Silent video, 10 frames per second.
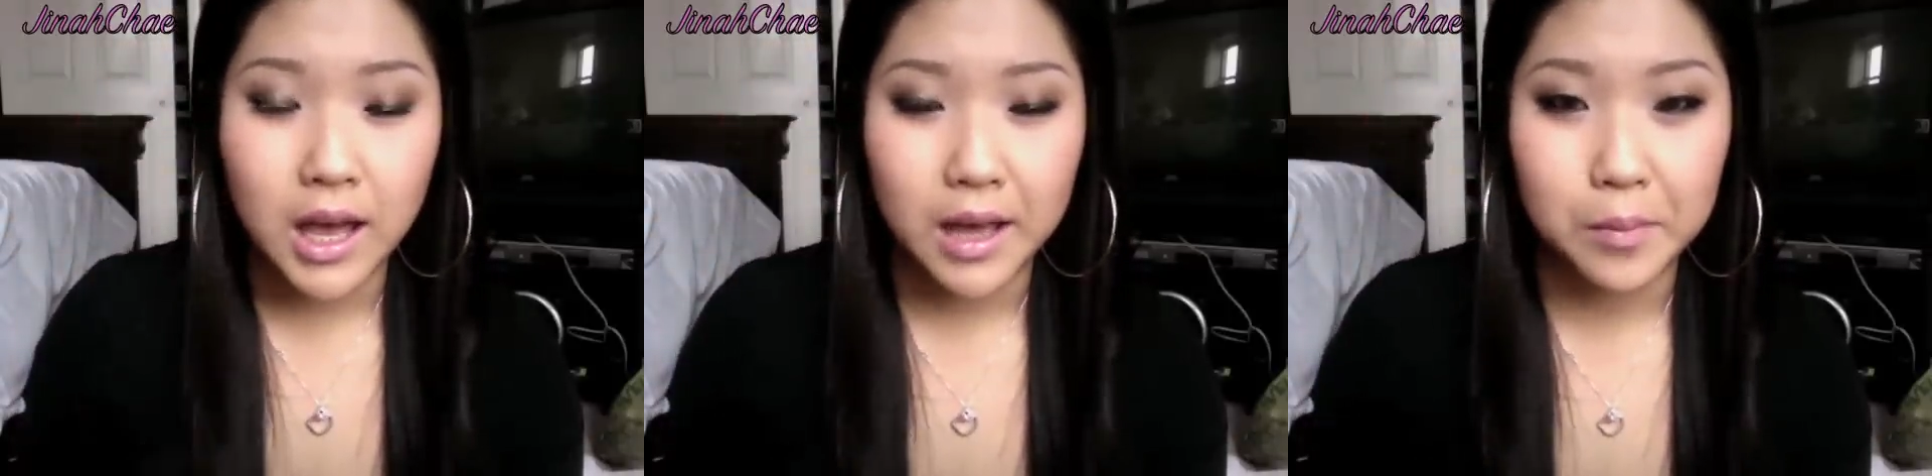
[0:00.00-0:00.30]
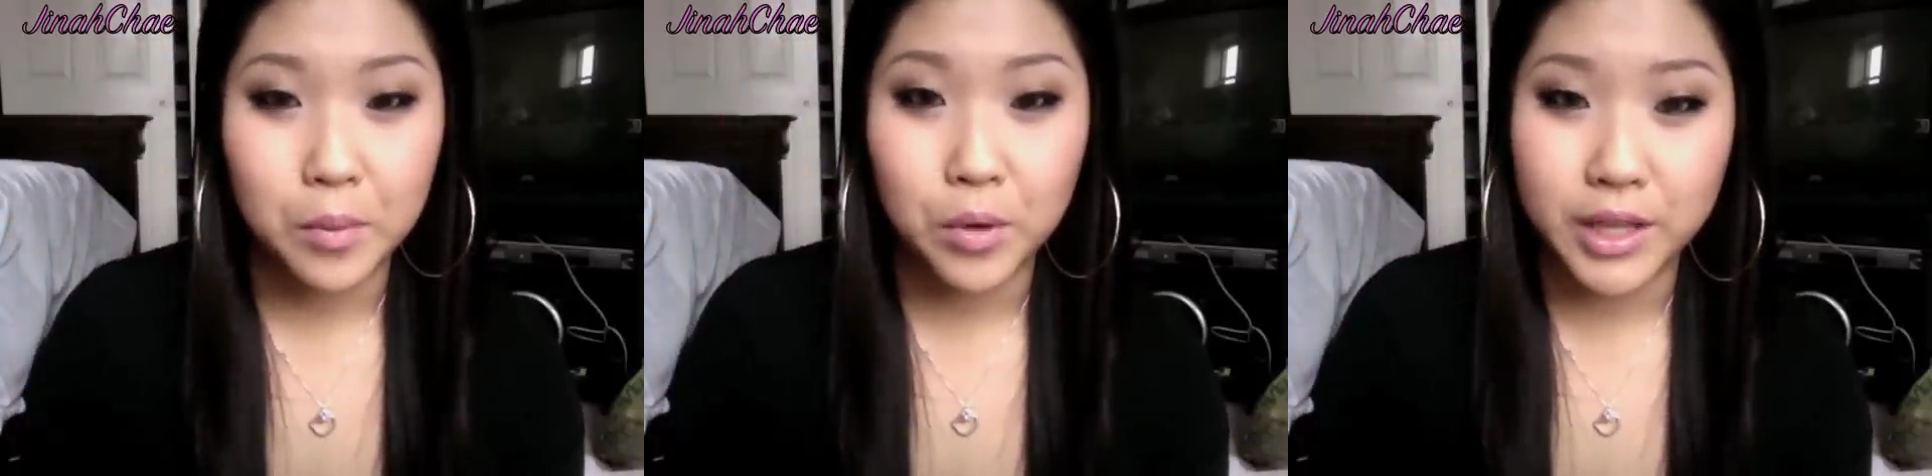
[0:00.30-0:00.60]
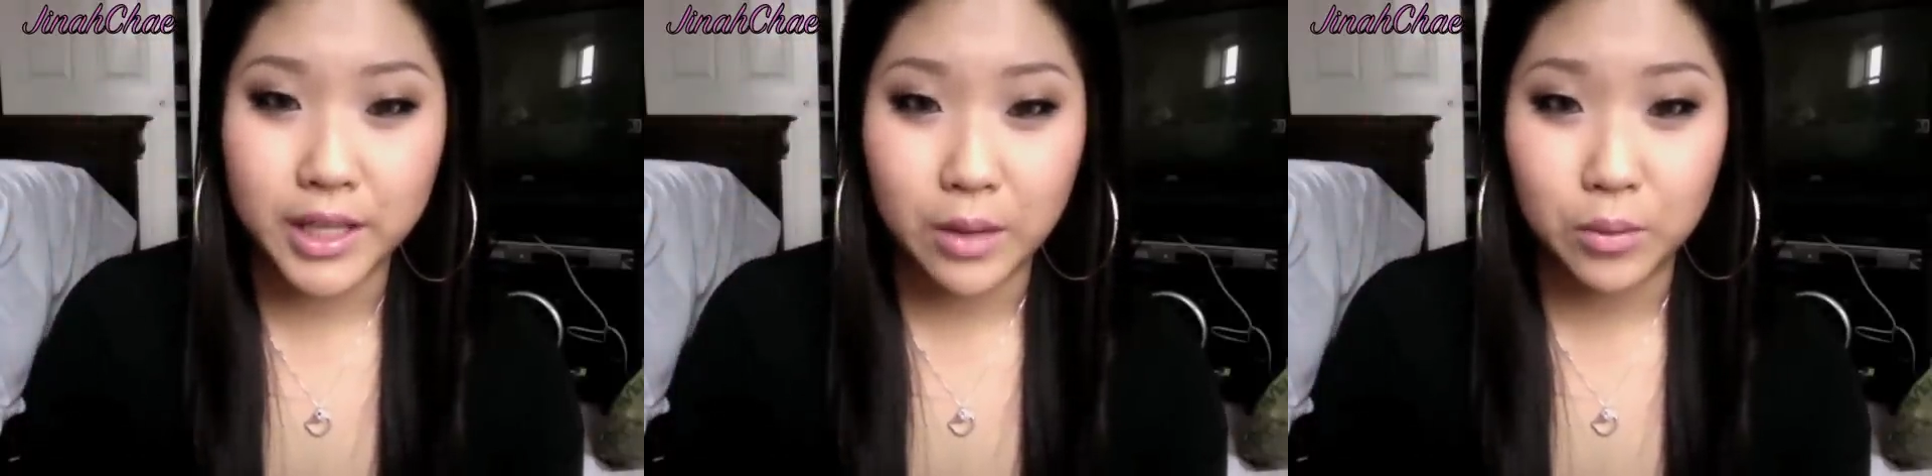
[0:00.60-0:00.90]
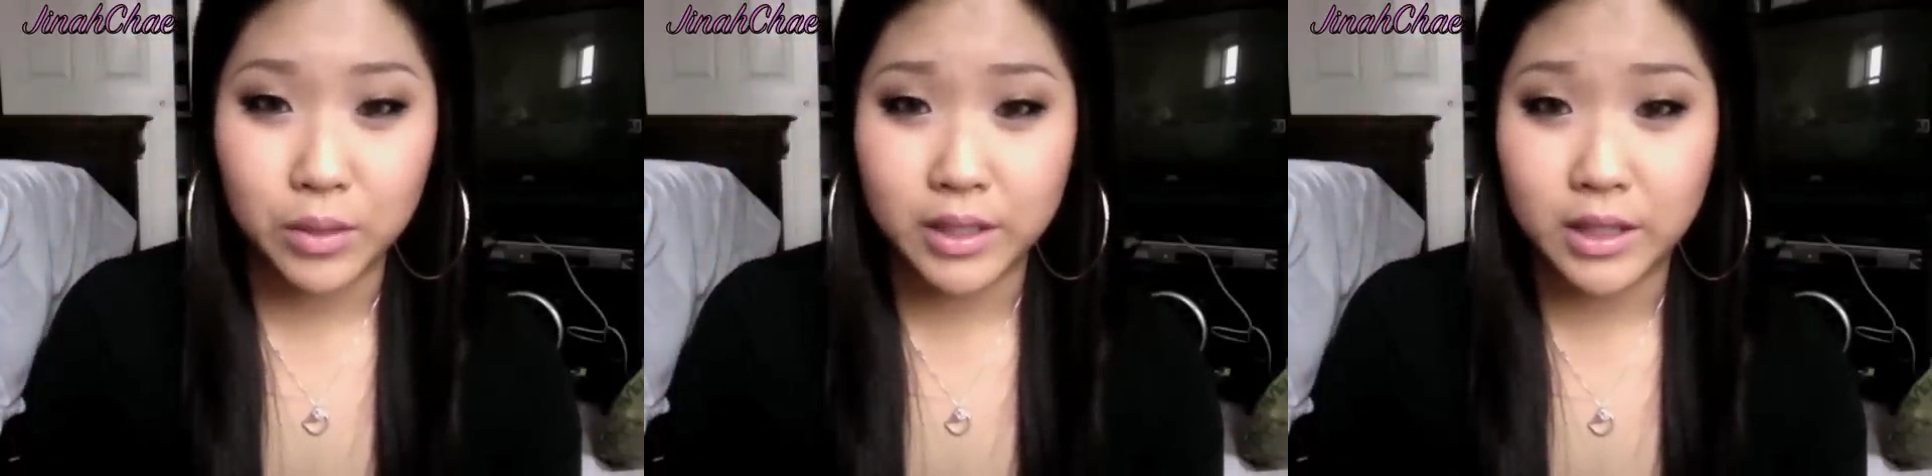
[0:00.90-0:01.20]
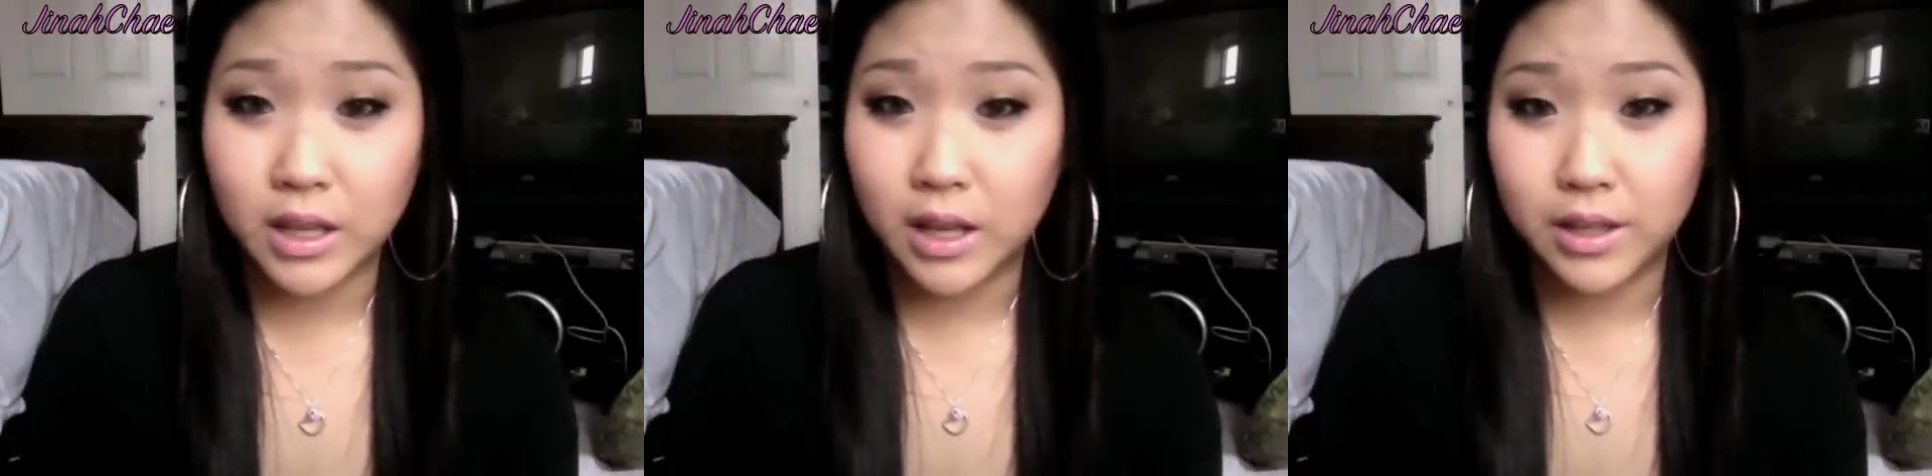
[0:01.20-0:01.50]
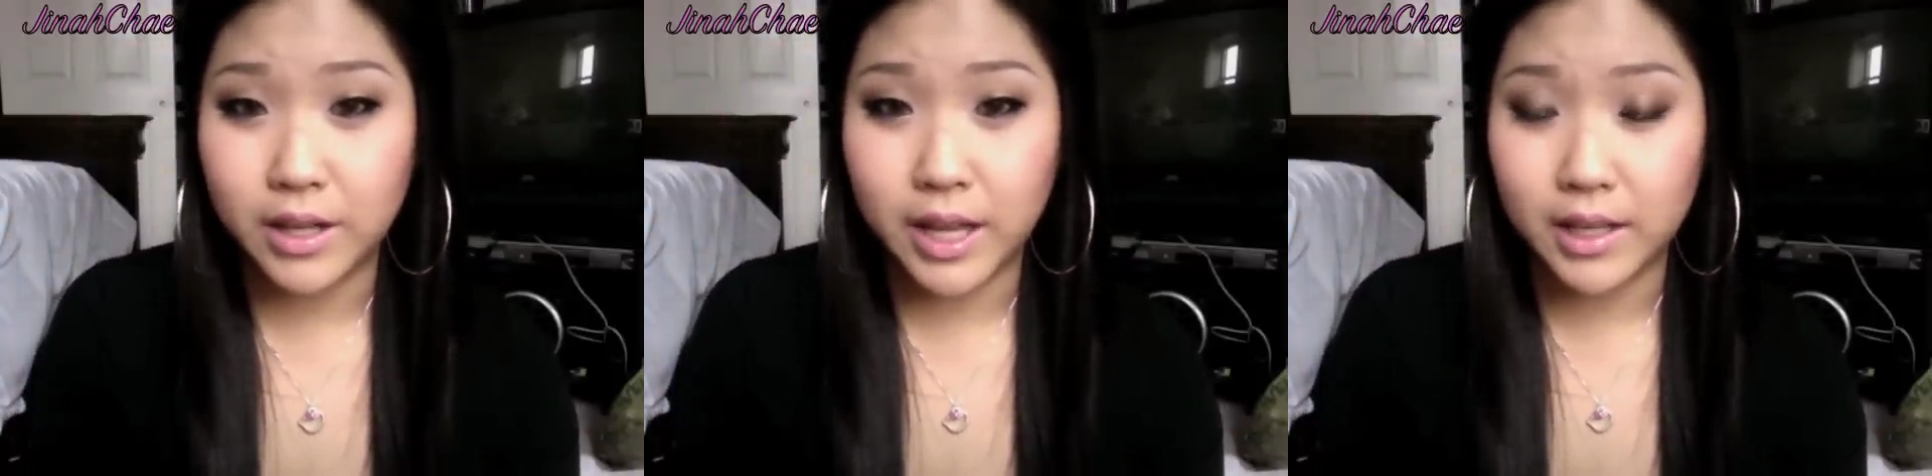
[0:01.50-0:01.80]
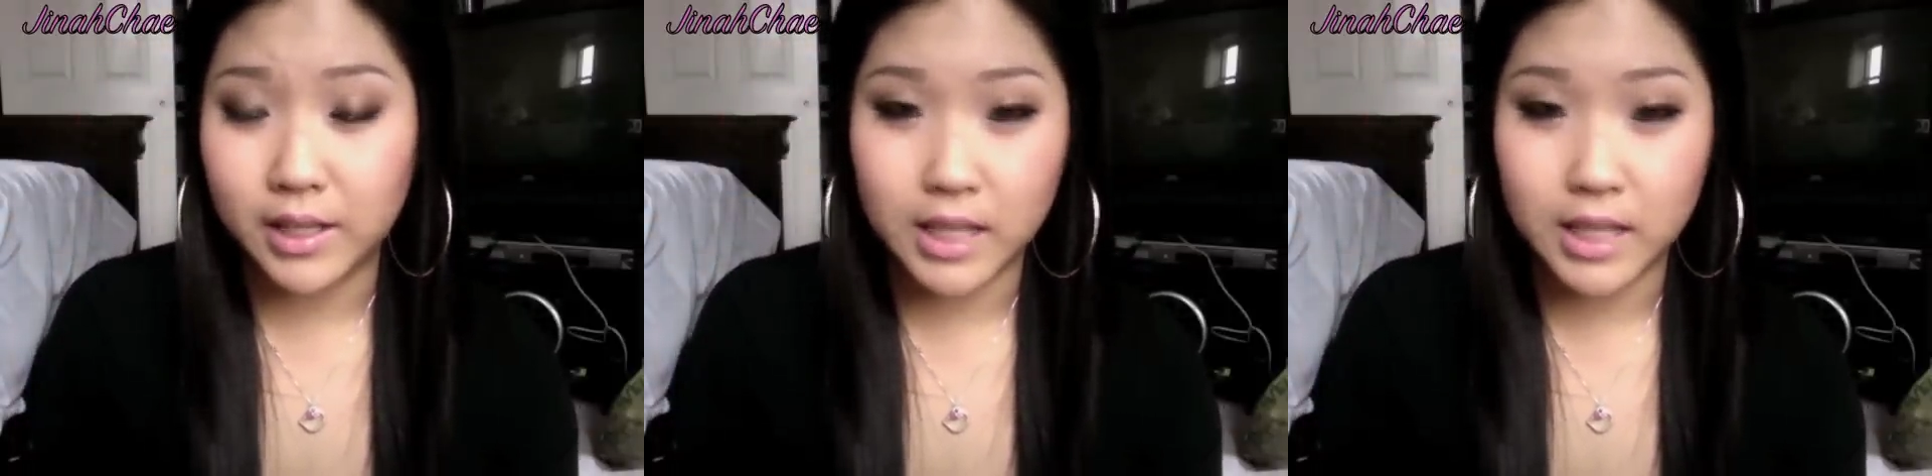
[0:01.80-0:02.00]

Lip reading: more than I would other days,